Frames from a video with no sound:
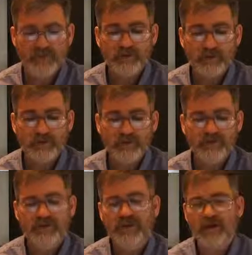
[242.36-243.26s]
In
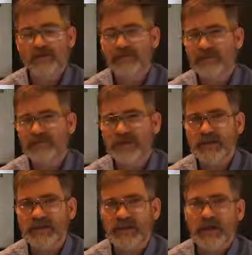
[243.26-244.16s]
2016, only
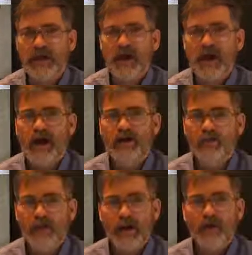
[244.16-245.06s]
50
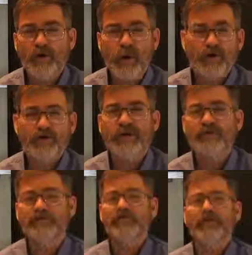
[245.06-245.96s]
rail cars.
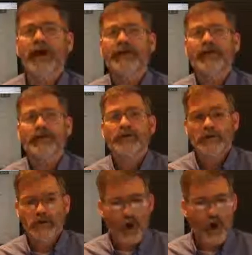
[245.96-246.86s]
That's train
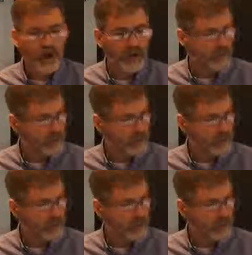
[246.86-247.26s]
car,